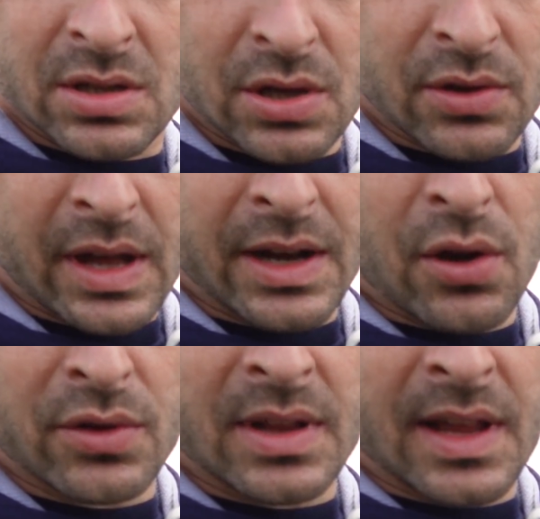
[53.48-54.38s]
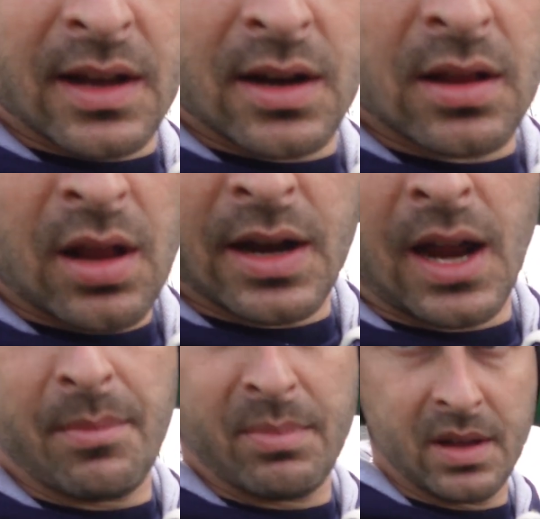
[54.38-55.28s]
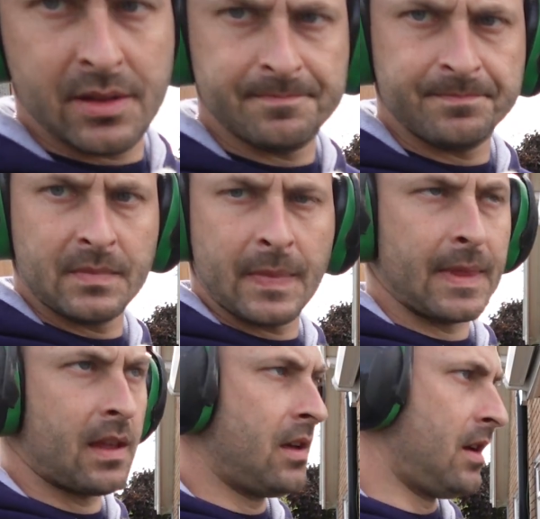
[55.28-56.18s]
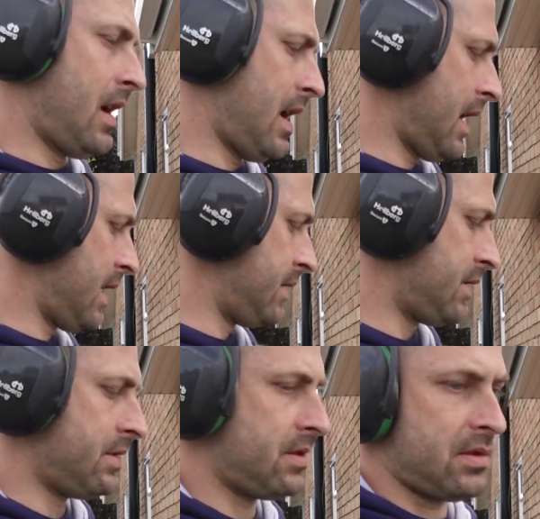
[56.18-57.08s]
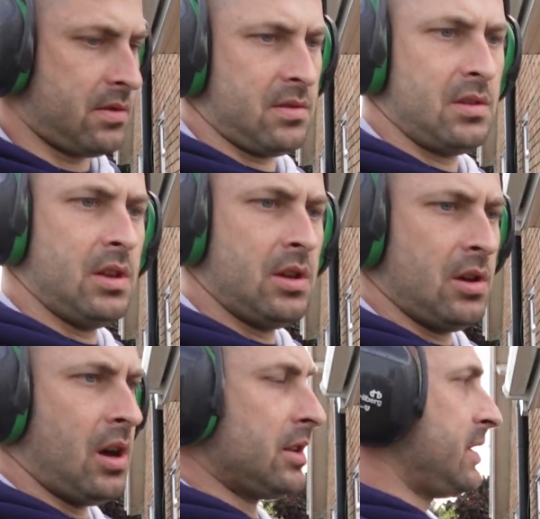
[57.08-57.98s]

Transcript: so that I know that they're gonna line up, and I'll